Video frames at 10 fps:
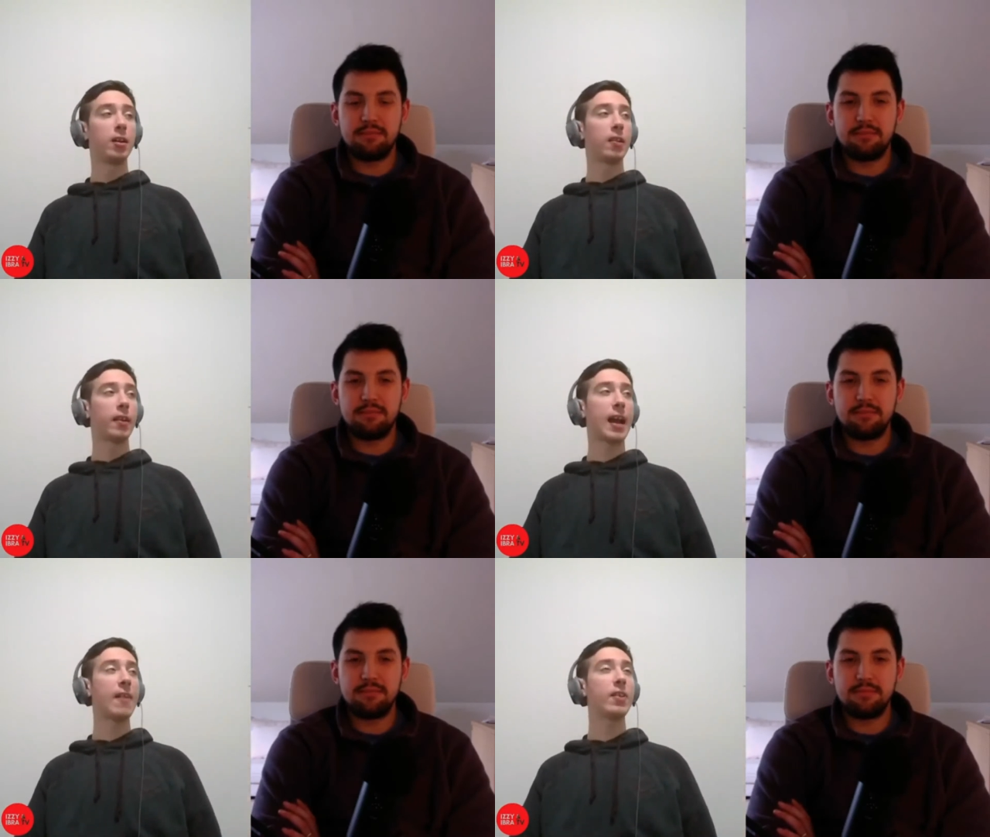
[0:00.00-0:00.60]
Speaker 1: like
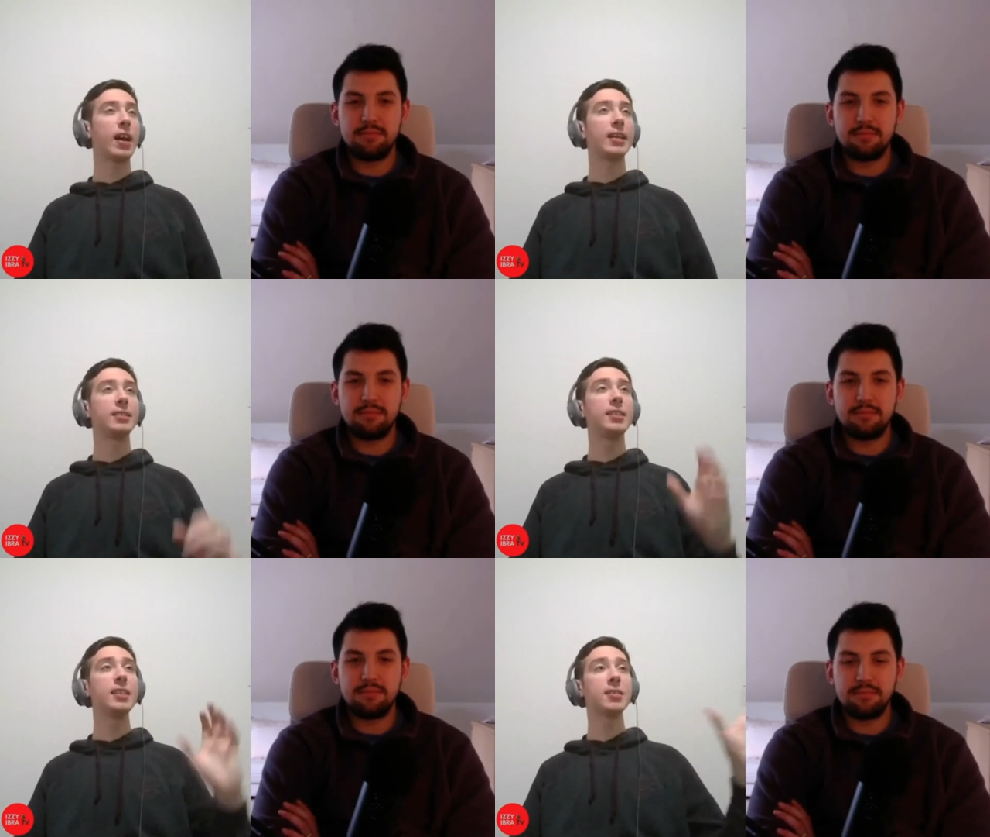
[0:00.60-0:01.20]
having
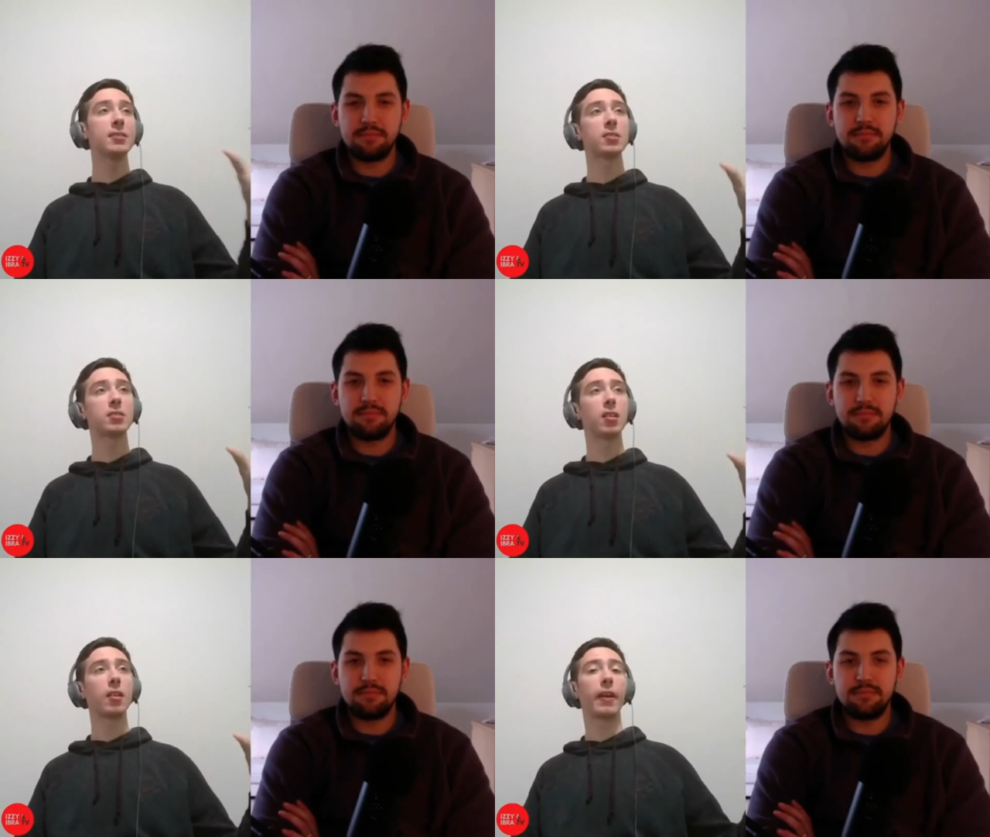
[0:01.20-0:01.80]
ideas,
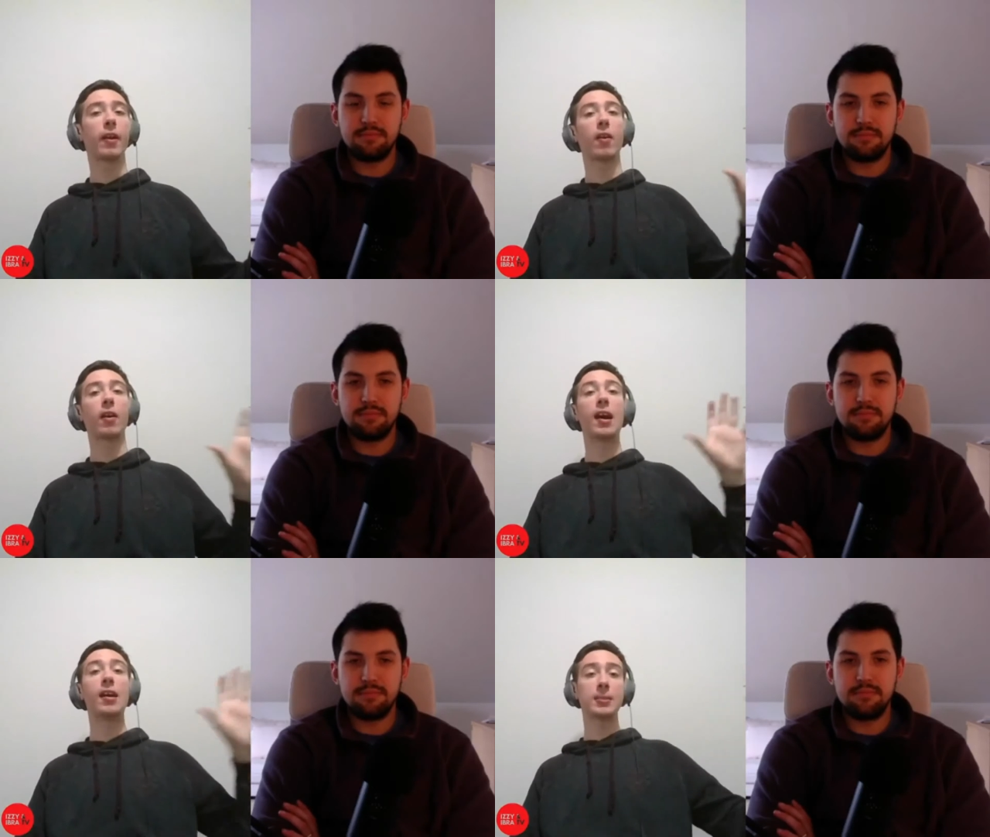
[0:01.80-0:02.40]
like
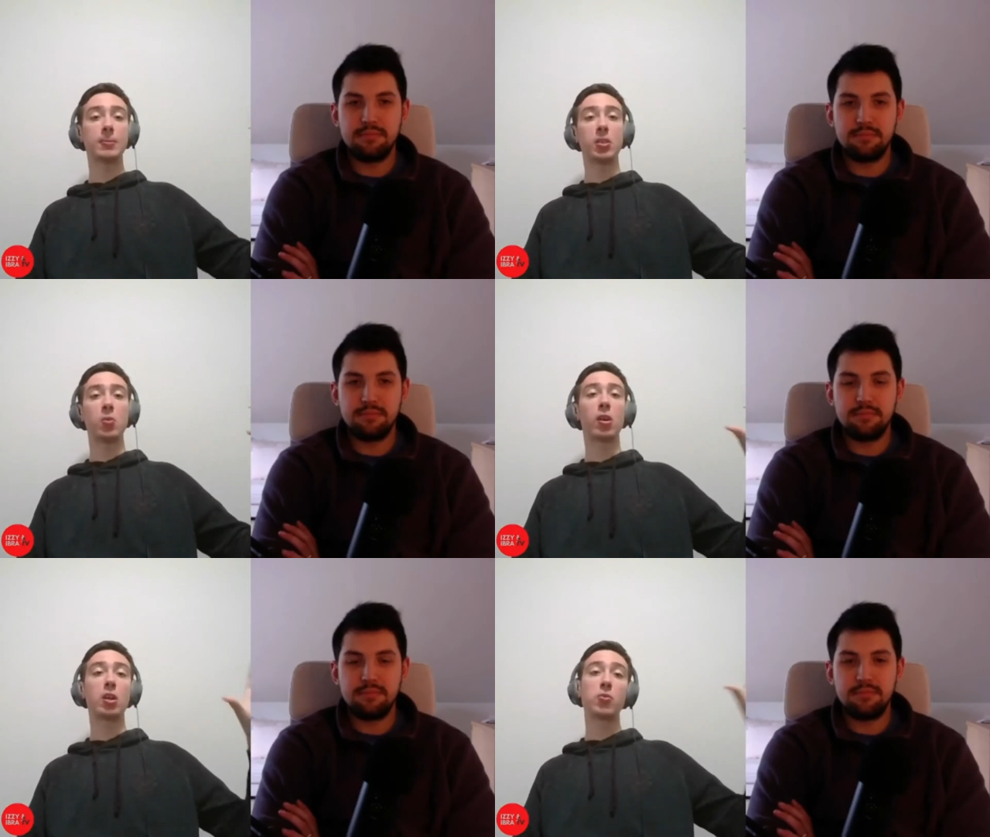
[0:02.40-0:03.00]
concepts that you
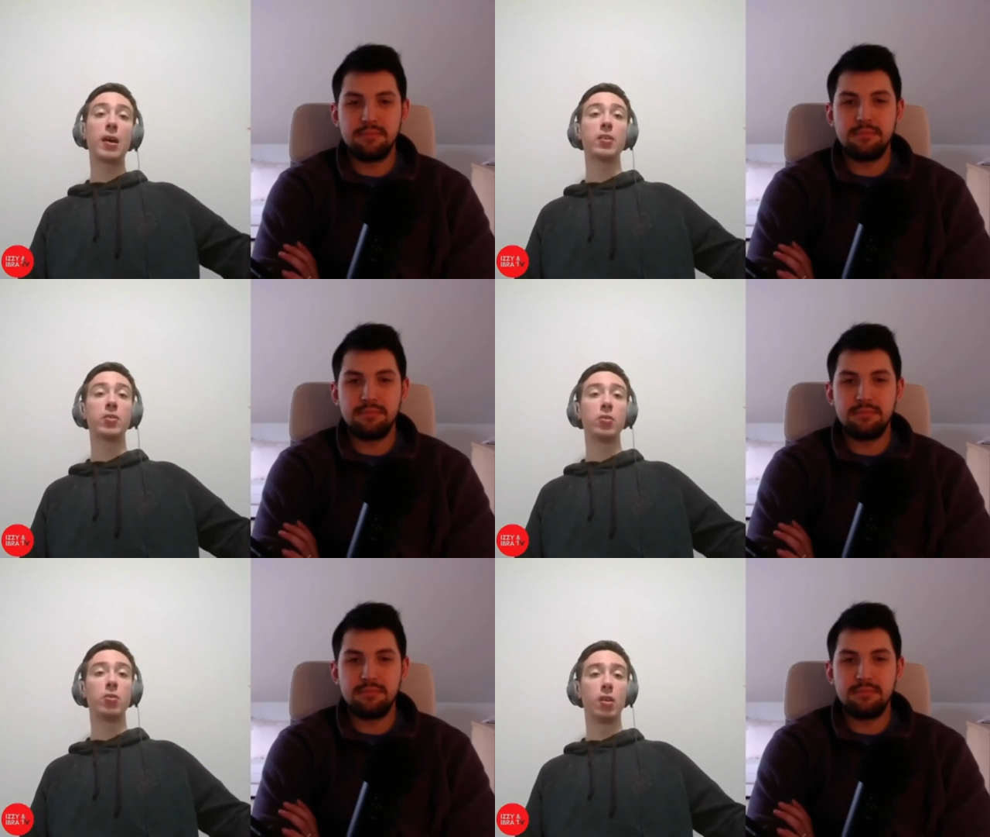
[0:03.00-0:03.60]
want to try to
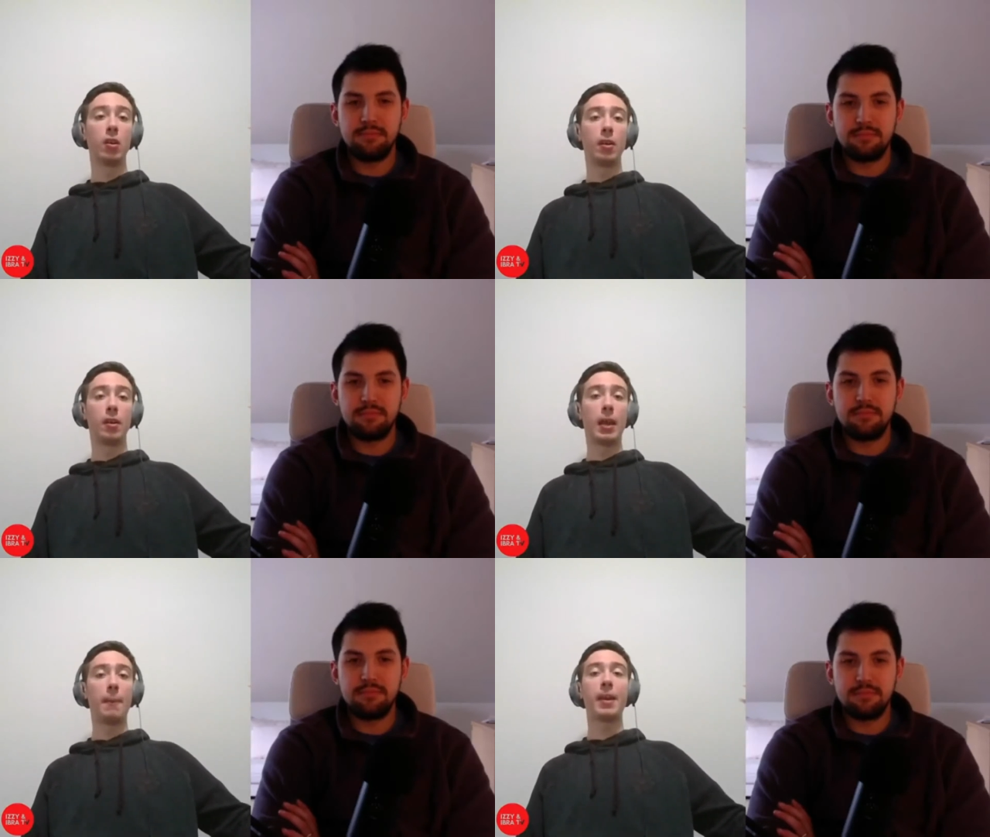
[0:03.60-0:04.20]
do.
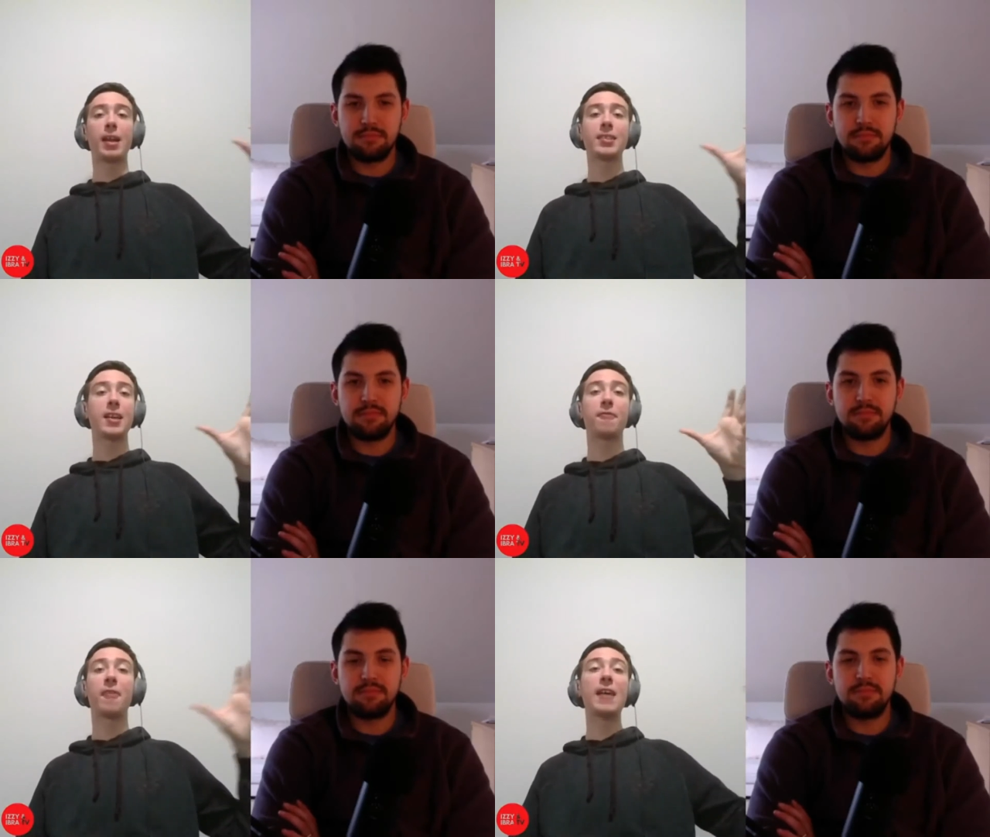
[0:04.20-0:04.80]
It may not take
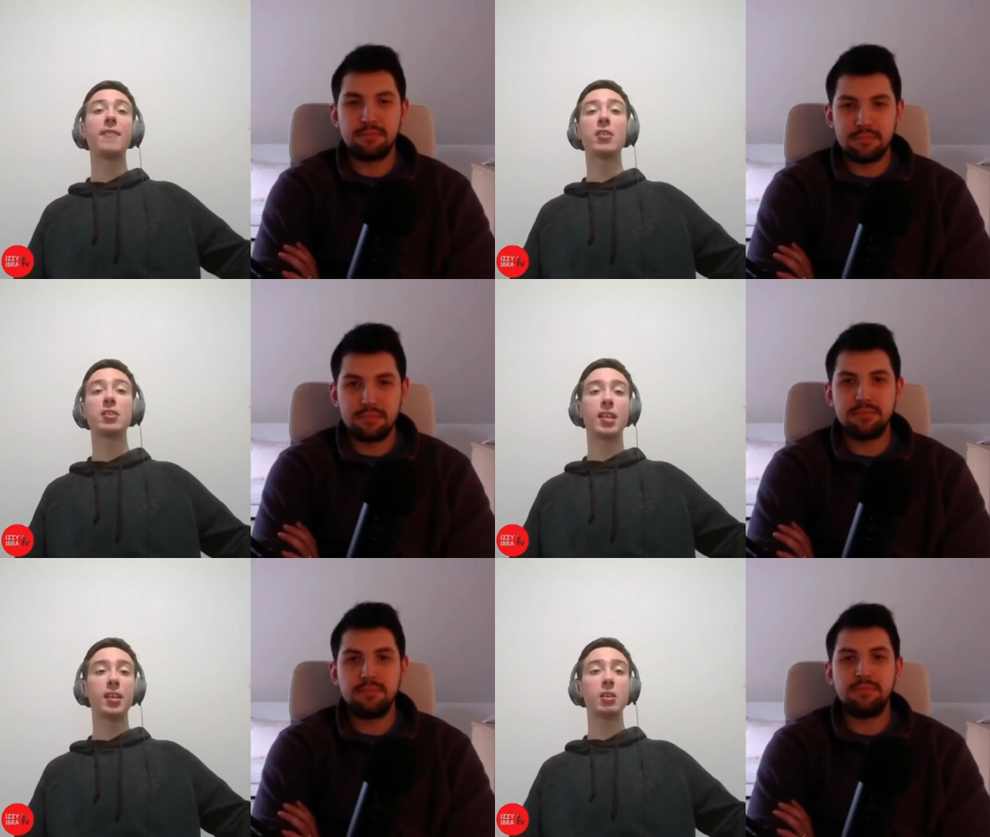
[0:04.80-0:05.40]
5 years,
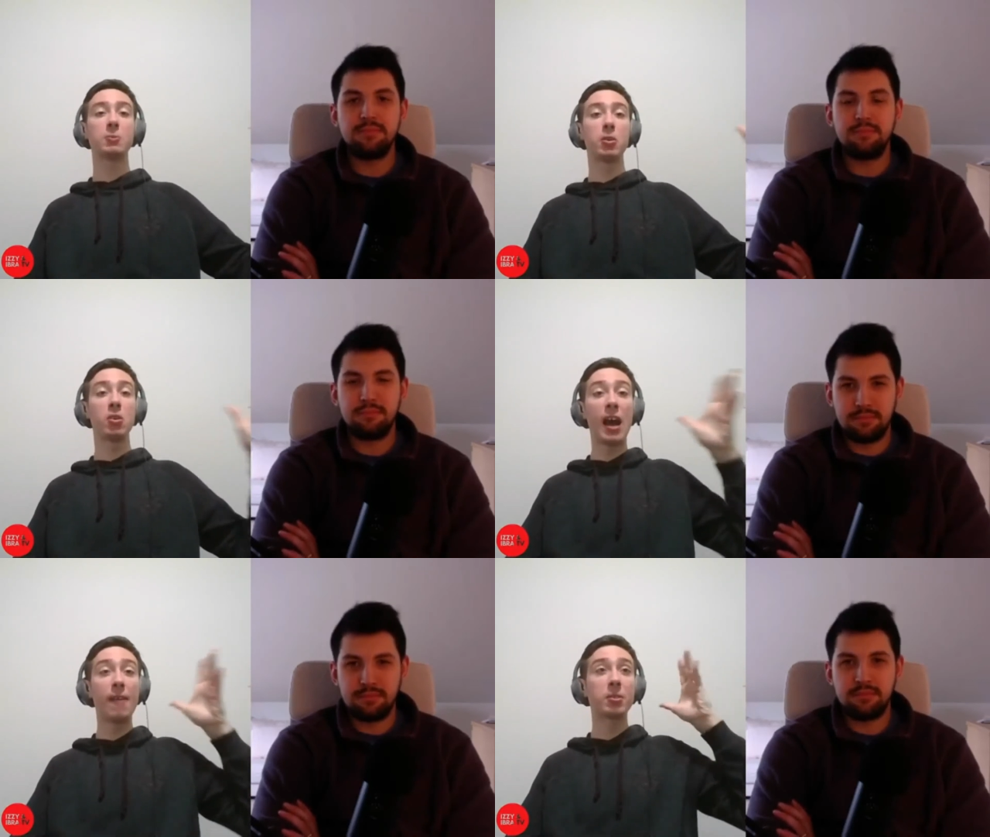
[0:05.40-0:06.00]
10 years, but
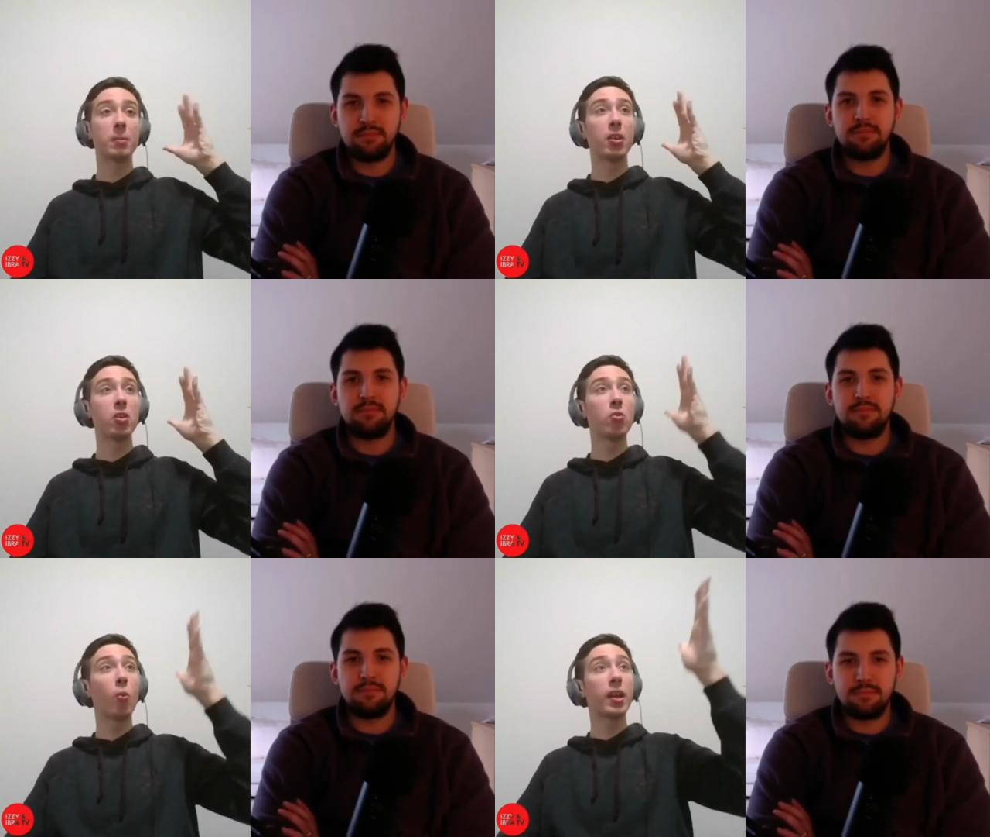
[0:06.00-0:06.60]
you have something that
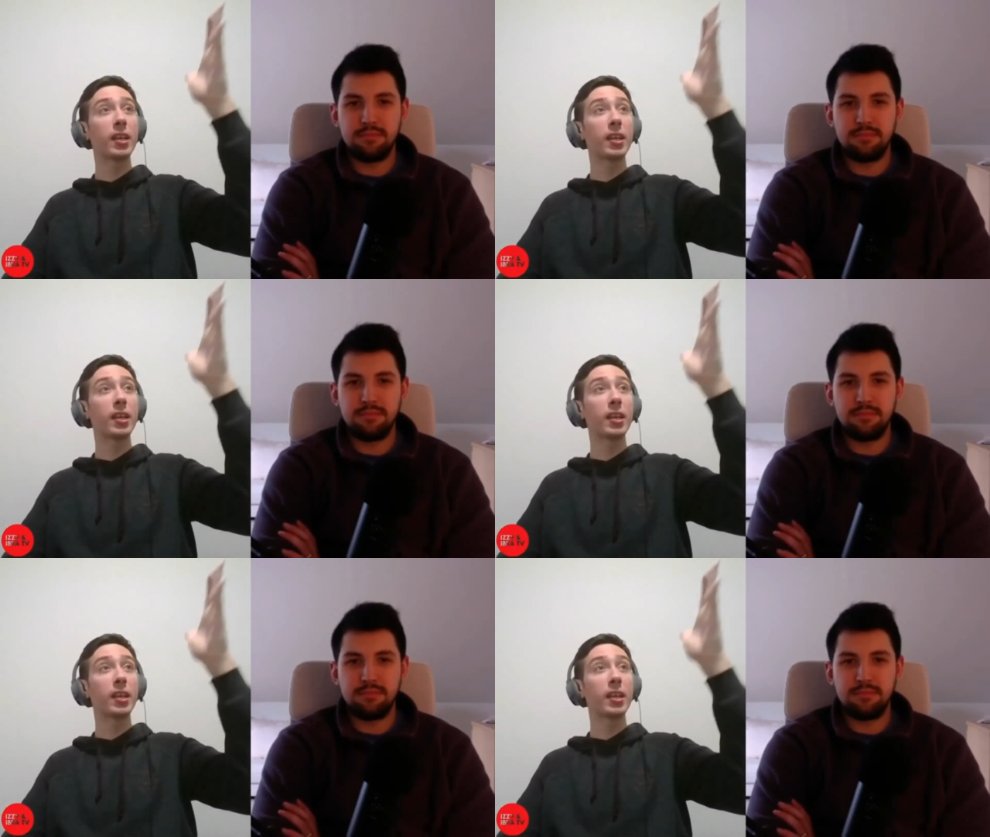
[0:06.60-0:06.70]
you'd want to